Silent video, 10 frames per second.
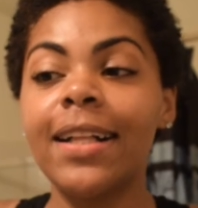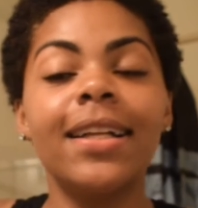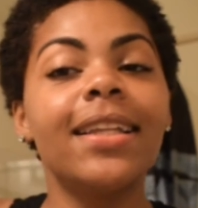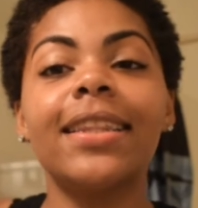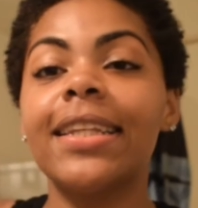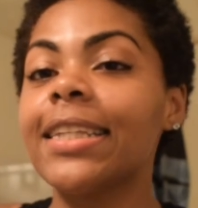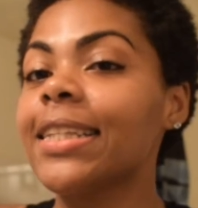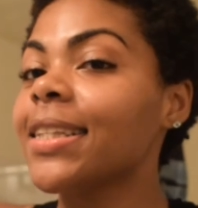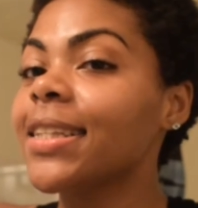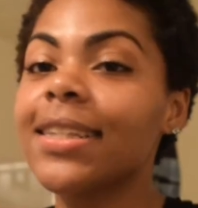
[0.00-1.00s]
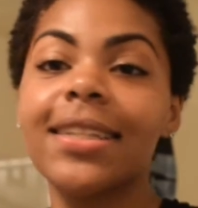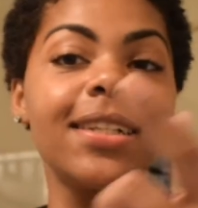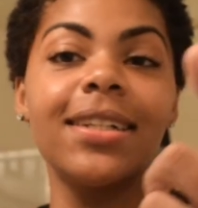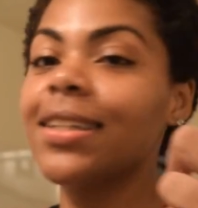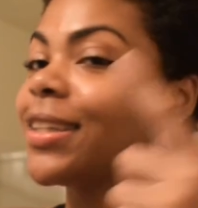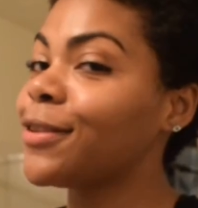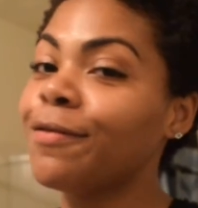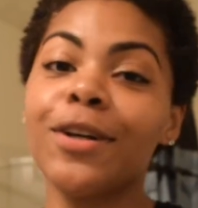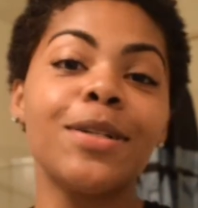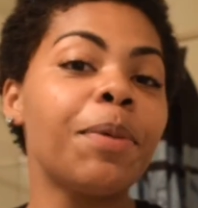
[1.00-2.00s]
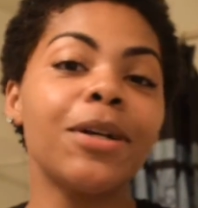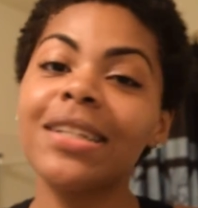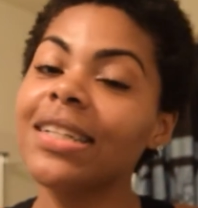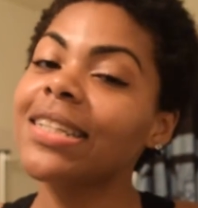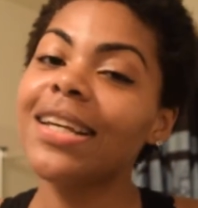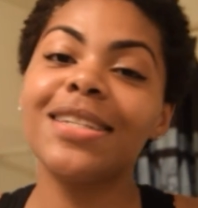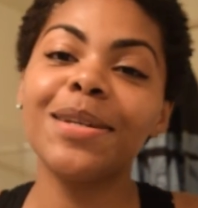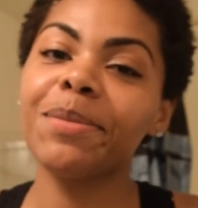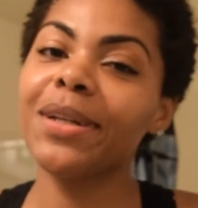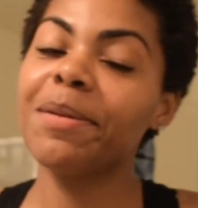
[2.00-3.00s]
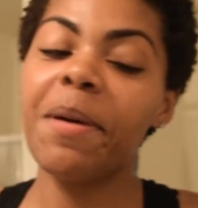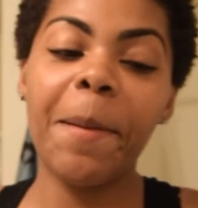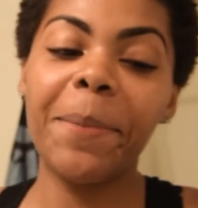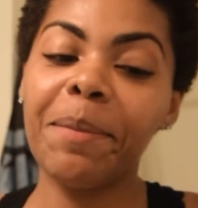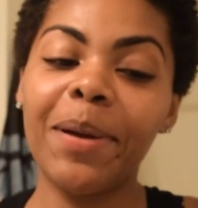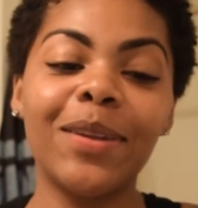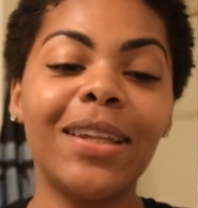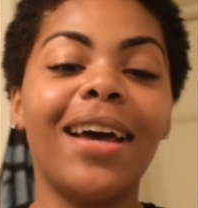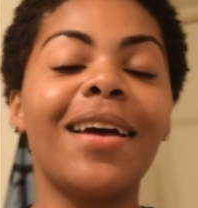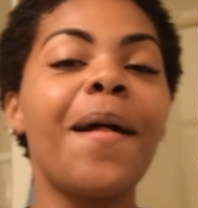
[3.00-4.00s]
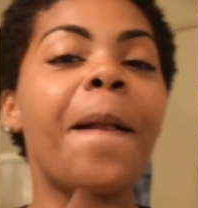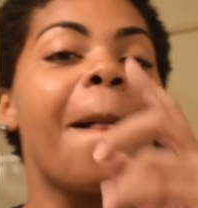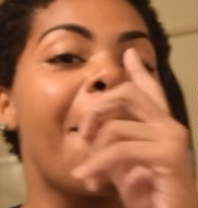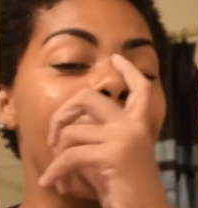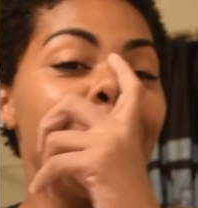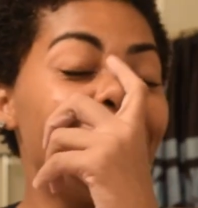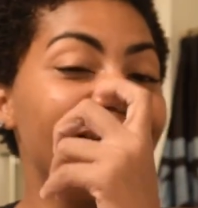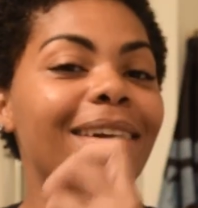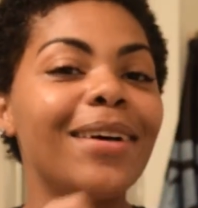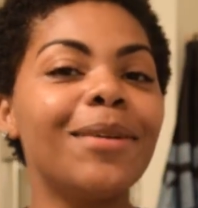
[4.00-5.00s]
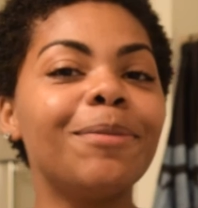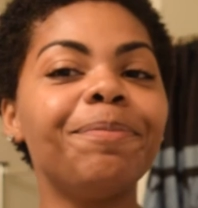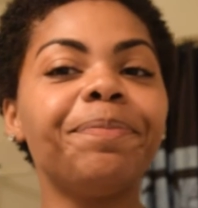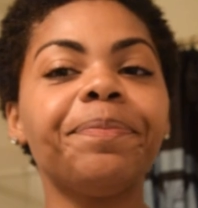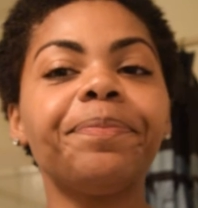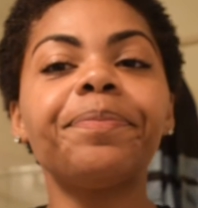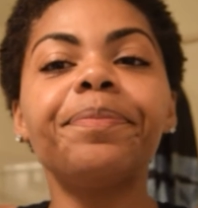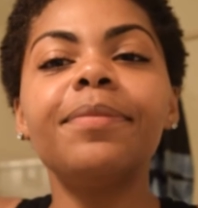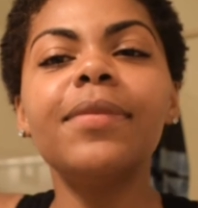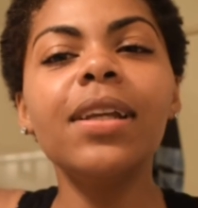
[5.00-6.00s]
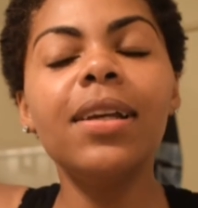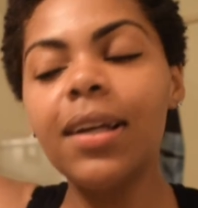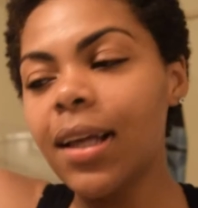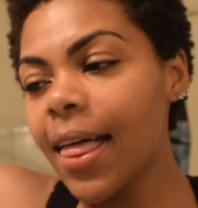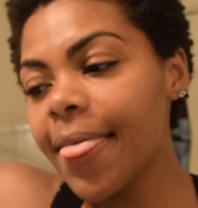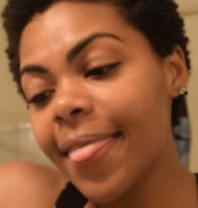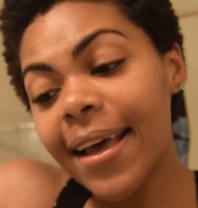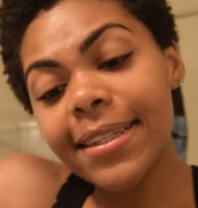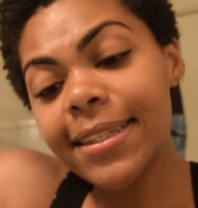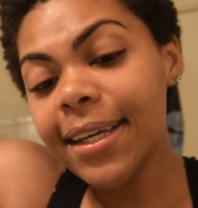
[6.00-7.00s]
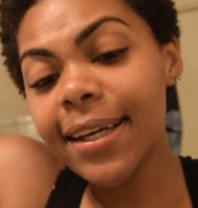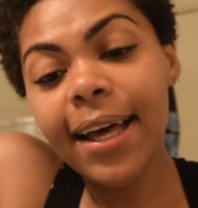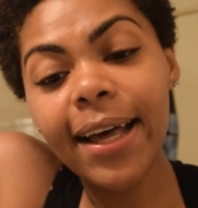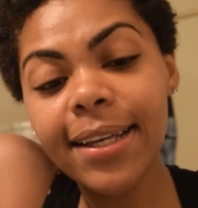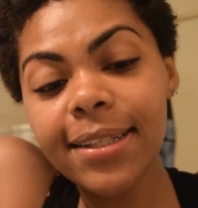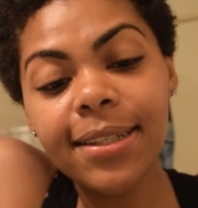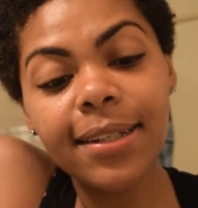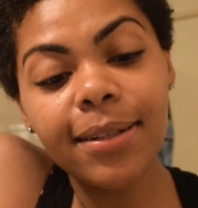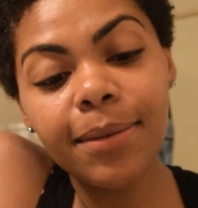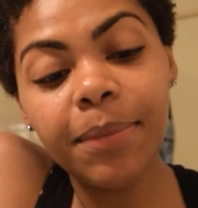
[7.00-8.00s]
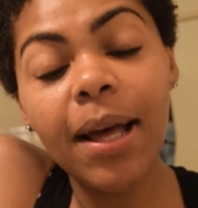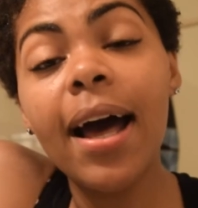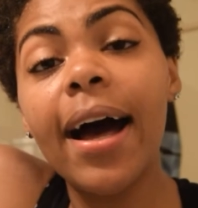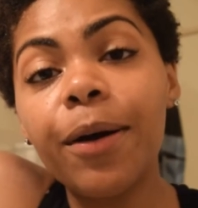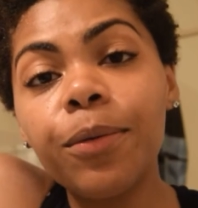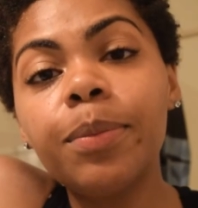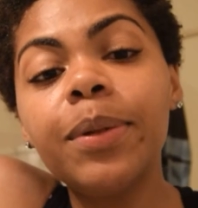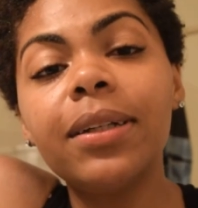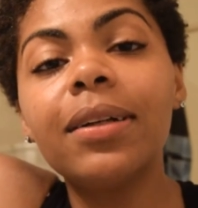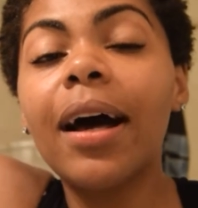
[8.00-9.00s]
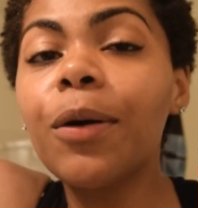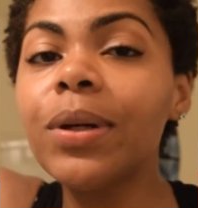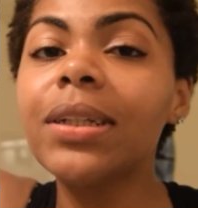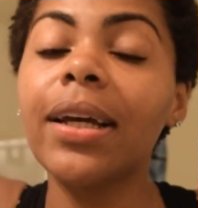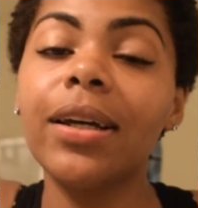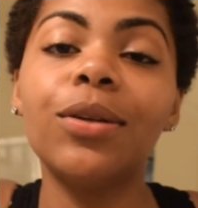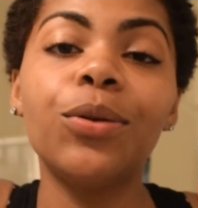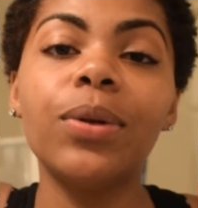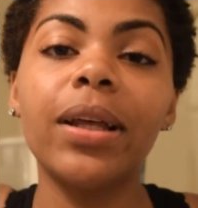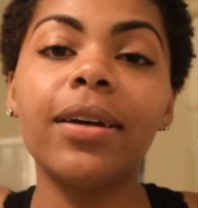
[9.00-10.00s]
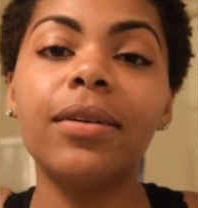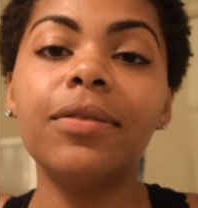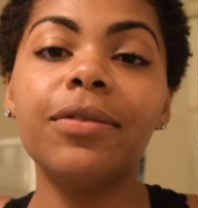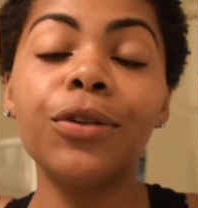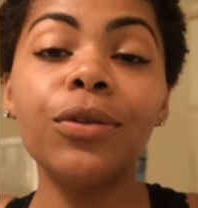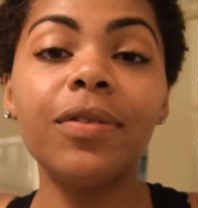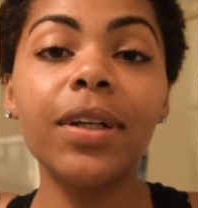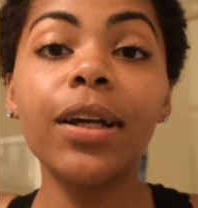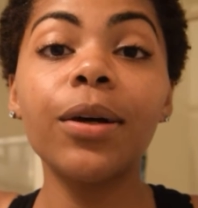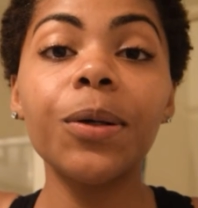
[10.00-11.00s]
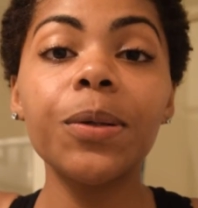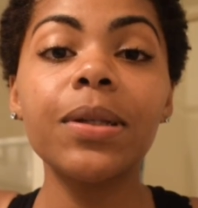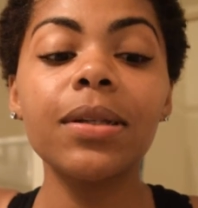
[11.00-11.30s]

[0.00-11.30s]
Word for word: that's, that's the first person to say something. I'm happy about that. But um, that's it, guys. Um, I will be. I wish I could do like food videos,